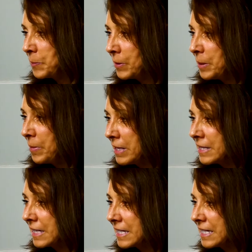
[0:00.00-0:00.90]
pretty
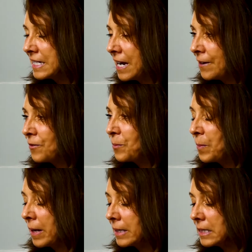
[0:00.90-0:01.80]
basic stuff,
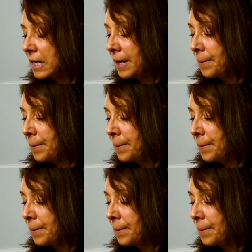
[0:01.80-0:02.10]
but